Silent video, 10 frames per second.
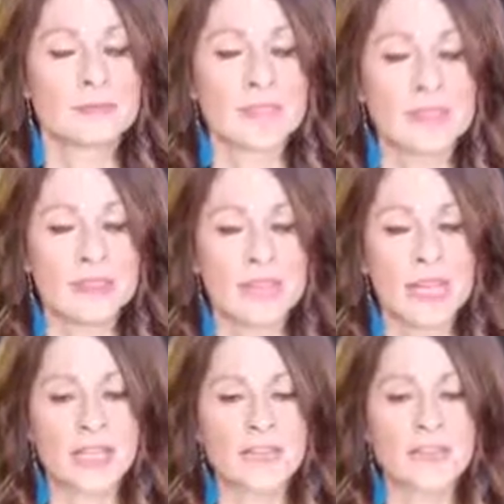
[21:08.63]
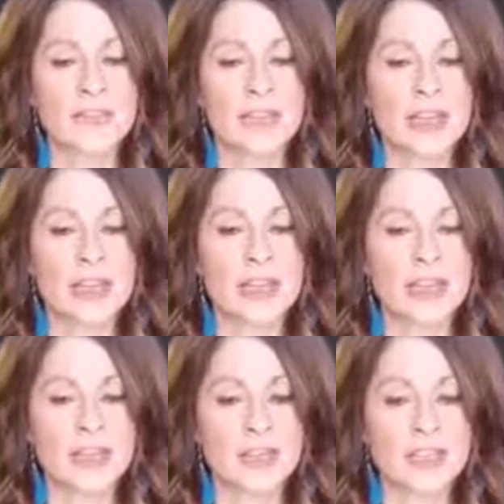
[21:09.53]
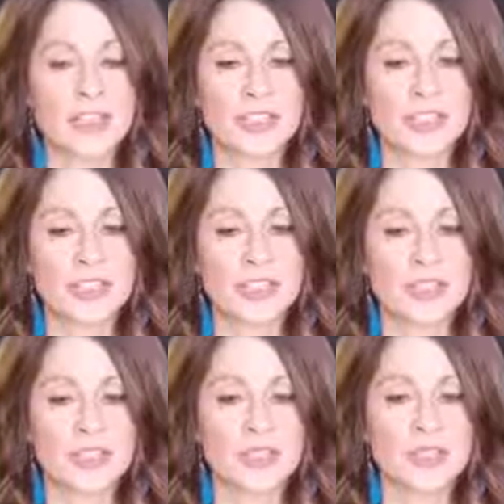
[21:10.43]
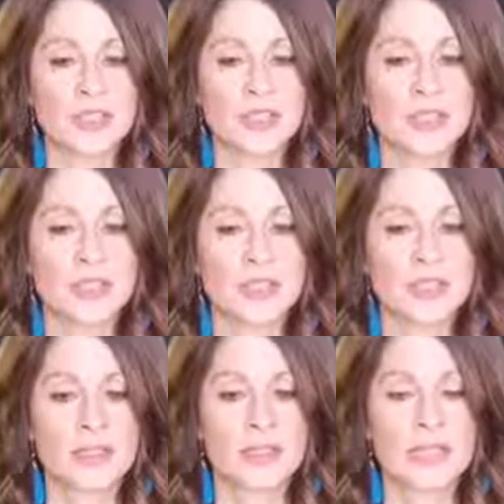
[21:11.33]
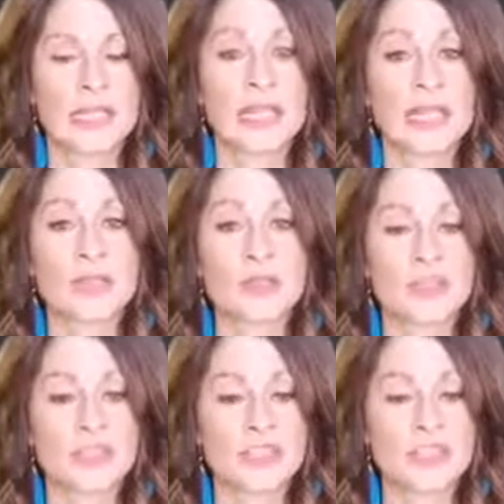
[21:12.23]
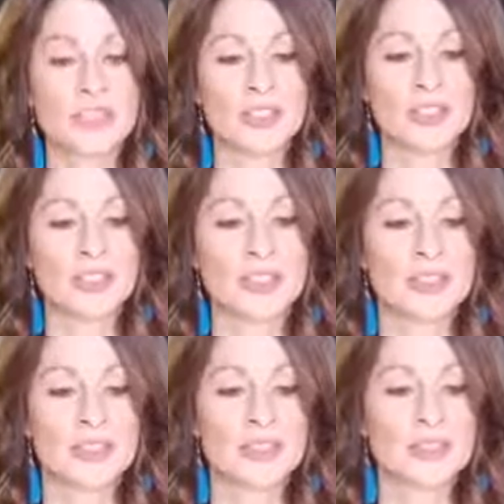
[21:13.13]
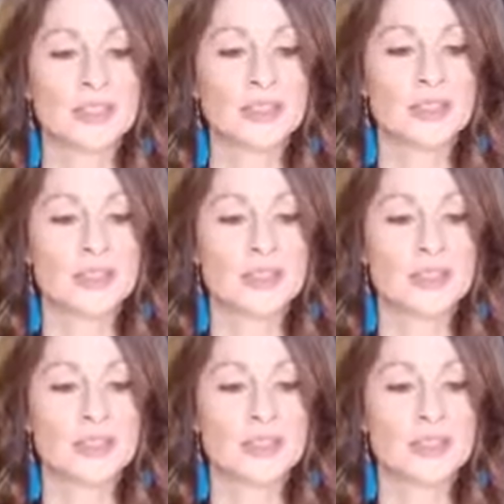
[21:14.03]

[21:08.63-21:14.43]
And intensify that energy and exponentialize it.